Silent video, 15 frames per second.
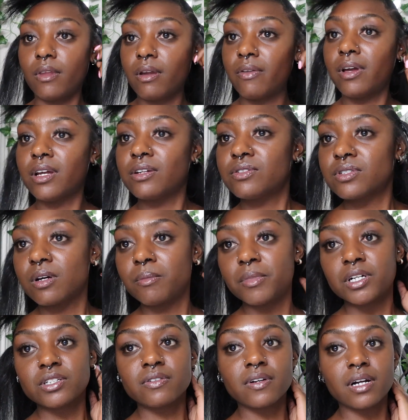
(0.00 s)
Thank you so
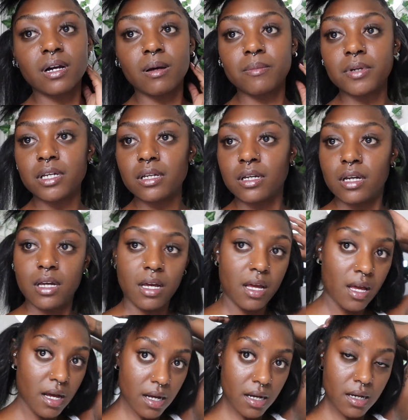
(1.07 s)
much for coming.
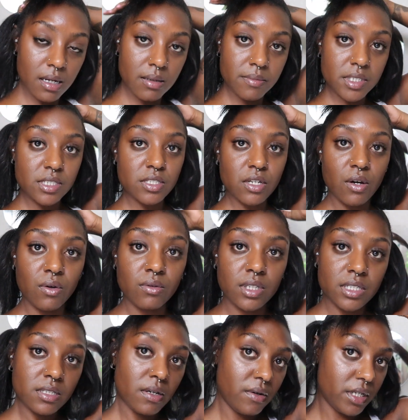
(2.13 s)
So
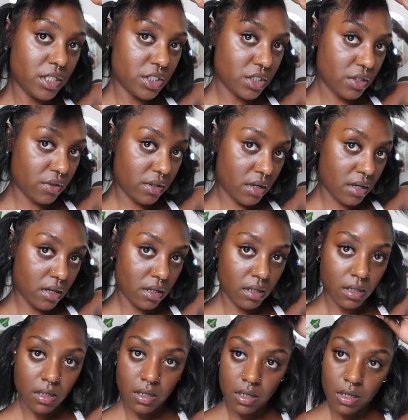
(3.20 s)
let's go ahead and show y'all
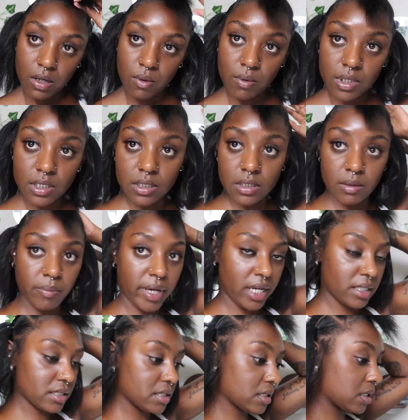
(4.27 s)
what the
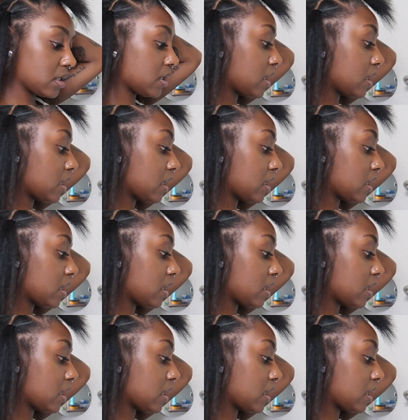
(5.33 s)
back is looking